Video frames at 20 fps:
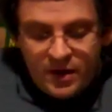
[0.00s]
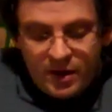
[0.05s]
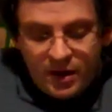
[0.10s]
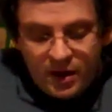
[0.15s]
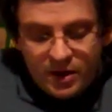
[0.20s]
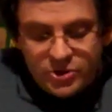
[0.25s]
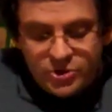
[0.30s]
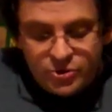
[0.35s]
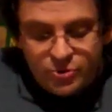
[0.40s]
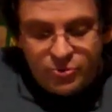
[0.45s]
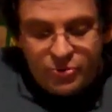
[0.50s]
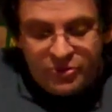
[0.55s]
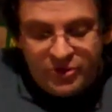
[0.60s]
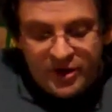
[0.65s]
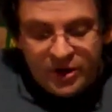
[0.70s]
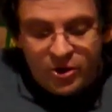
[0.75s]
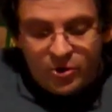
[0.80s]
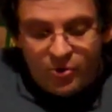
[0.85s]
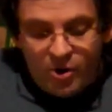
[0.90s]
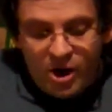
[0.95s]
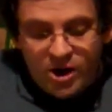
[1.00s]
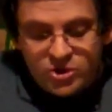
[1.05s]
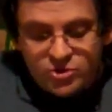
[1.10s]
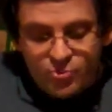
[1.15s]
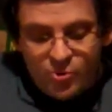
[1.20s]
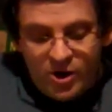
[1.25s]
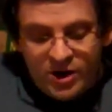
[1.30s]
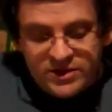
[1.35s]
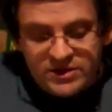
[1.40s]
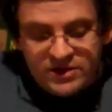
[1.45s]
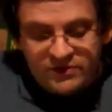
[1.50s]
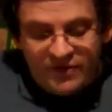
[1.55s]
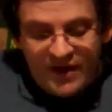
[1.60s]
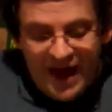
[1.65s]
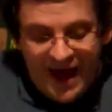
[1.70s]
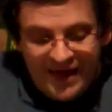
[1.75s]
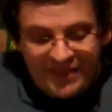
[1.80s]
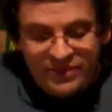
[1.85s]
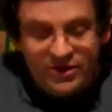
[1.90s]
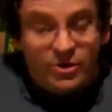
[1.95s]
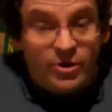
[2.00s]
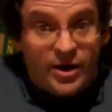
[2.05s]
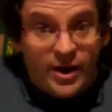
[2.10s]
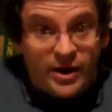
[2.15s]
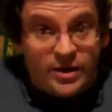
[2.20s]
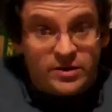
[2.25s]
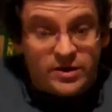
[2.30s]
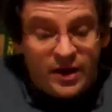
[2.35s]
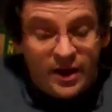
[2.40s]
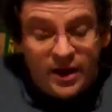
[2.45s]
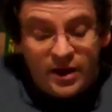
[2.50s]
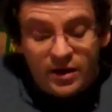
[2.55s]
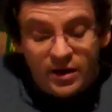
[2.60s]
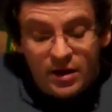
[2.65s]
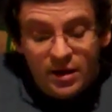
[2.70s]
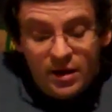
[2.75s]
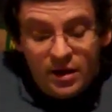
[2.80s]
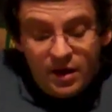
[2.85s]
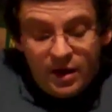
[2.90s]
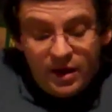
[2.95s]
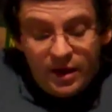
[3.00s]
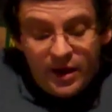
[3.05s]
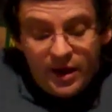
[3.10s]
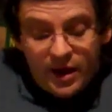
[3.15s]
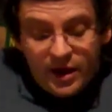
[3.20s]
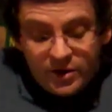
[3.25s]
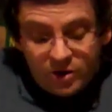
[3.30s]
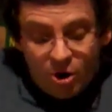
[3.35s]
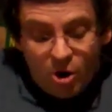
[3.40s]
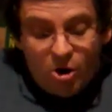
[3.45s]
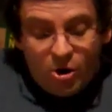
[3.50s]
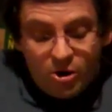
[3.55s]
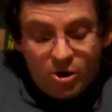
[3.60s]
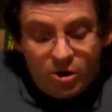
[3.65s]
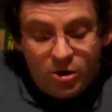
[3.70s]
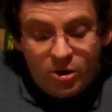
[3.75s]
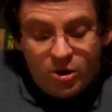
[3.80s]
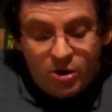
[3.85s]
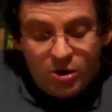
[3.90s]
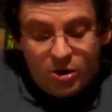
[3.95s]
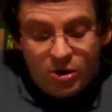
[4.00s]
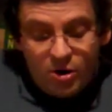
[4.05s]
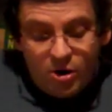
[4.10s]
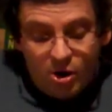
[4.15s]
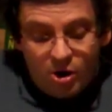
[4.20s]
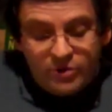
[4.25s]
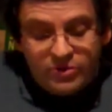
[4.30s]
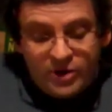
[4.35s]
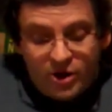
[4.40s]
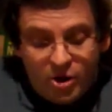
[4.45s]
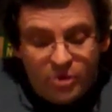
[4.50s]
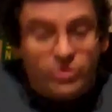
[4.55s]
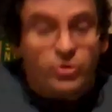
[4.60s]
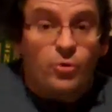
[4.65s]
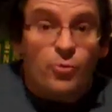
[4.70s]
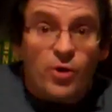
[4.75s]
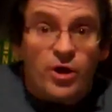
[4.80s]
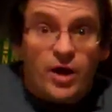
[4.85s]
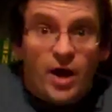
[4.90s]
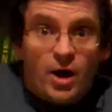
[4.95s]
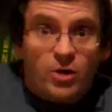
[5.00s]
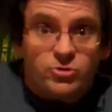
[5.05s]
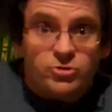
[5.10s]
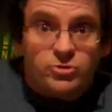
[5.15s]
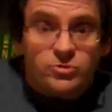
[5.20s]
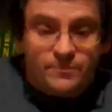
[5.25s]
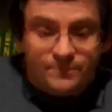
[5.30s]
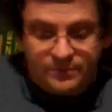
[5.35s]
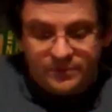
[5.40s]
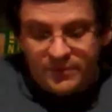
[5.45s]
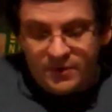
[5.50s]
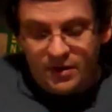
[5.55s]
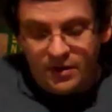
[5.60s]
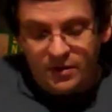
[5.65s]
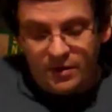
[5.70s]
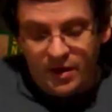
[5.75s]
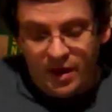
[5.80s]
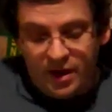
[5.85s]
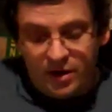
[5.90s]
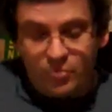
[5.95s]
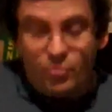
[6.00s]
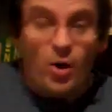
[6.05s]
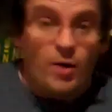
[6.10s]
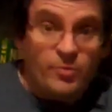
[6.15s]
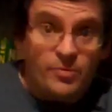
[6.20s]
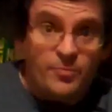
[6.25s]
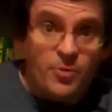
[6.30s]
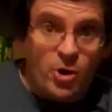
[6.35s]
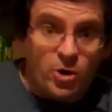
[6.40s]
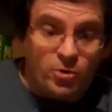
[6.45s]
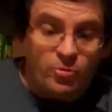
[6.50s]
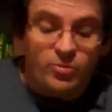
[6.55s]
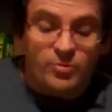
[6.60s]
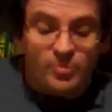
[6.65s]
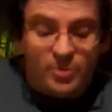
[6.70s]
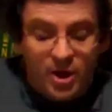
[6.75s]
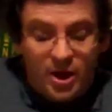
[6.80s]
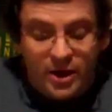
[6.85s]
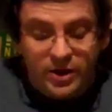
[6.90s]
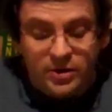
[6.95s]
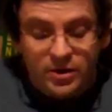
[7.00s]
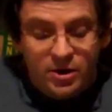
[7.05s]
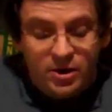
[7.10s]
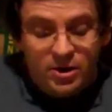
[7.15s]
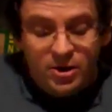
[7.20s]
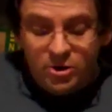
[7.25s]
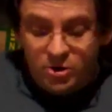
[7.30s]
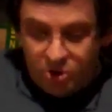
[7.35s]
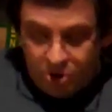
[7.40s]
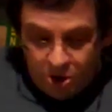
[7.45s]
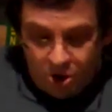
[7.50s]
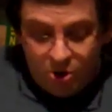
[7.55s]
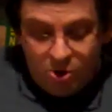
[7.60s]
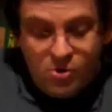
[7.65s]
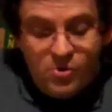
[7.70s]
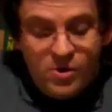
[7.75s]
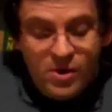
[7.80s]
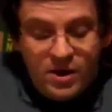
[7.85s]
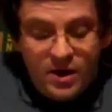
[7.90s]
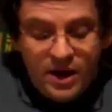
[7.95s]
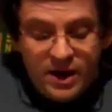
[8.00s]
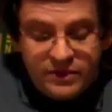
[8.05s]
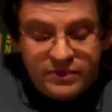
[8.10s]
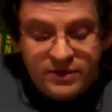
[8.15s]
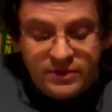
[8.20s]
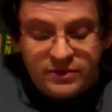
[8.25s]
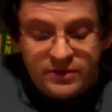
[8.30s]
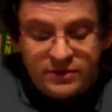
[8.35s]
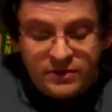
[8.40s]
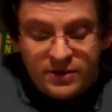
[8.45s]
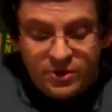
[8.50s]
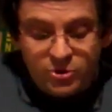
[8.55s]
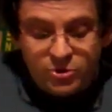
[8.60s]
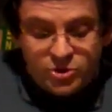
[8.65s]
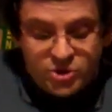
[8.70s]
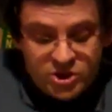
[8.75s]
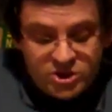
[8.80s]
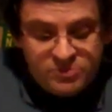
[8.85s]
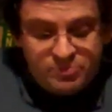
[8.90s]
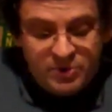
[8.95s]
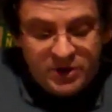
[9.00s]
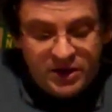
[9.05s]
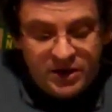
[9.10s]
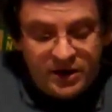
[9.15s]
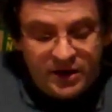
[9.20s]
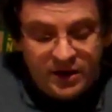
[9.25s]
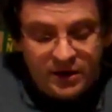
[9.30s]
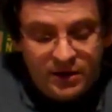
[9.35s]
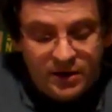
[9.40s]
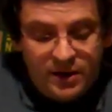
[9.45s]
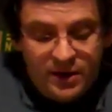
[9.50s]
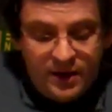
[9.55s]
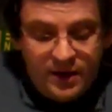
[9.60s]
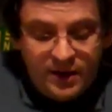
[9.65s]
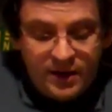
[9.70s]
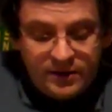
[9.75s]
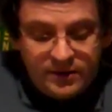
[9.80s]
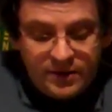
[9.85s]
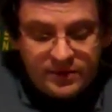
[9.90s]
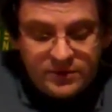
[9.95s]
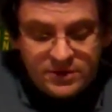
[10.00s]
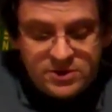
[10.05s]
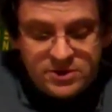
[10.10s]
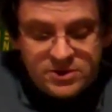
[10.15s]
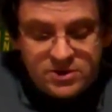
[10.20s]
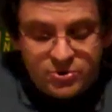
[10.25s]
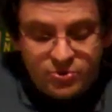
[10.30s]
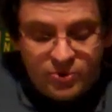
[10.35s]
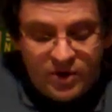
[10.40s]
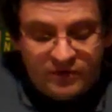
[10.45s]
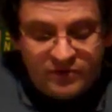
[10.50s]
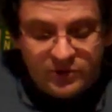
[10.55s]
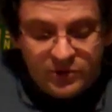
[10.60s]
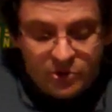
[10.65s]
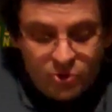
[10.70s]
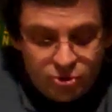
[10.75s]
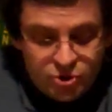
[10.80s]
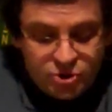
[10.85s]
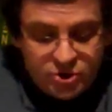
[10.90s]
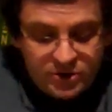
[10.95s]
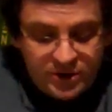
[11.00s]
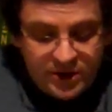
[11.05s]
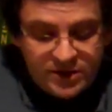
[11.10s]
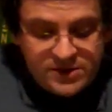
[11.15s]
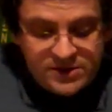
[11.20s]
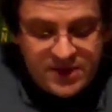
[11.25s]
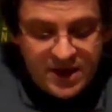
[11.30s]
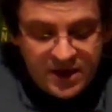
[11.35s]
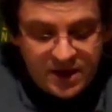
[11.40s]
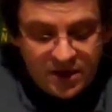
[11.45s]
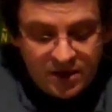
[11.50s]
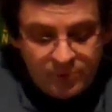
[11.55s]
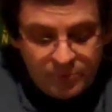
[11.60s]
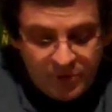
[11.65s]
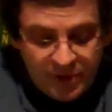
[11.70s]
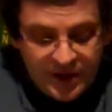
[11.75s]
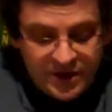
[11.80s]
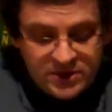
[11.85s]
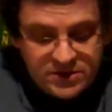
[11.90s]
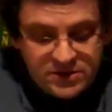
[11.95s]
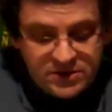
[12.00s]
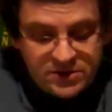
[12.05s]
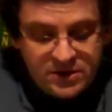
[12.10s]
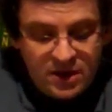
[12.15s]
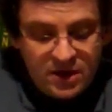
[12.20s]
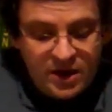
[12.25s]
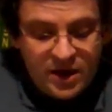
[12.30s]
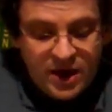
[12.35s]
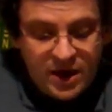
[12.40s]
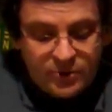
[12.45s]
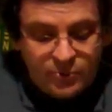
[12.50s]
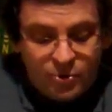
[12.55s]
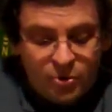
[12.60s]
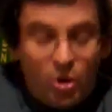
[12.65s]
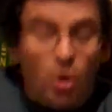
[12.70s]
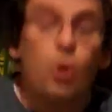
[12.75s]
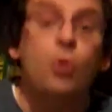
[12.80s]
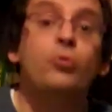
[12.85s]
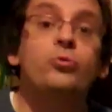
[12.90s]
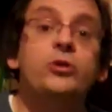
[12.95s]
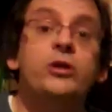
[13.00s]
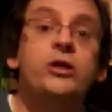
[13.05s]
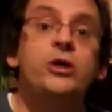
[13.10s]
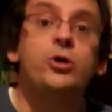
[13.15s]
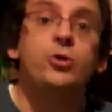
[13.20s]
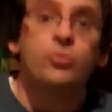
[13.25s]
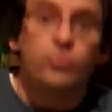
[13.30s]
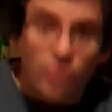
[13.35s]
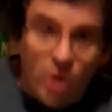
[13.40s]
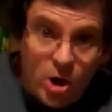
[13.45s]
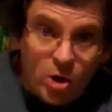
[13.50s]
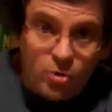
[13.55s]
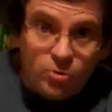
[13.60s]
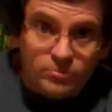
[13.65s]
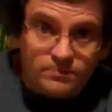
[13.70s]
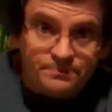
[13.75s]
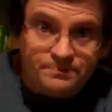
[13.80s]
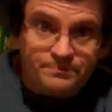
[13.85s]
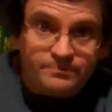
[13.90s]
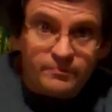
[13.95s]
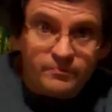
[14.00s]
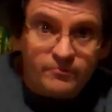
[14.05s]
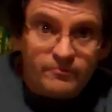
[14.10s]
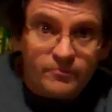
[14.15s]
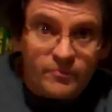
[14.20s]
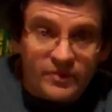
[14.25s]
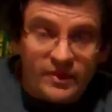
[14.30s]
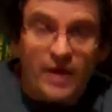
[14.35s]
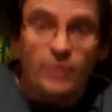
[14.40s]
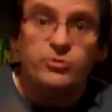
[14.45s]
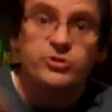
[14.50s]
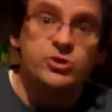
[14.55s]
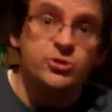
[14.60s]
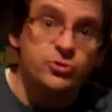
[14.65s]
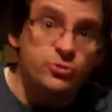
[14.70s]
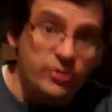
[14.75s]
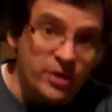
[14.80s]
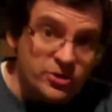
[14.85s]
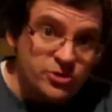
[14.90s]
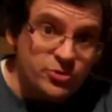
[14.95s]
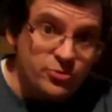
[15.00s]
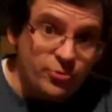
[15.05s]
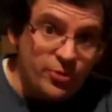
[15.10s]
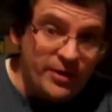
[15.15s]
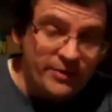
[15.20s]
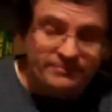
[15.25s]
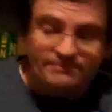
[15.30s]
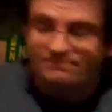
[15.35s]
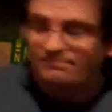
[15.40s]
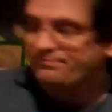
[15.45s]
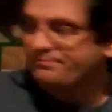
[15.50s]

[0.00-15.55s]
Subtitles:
Do you think garage wines have had their heyday, and are they on their way out? And Robert Parker replied, no, I think that they're just beginning, and that this is a revolution that is taking place and will only grow. That was in 2003.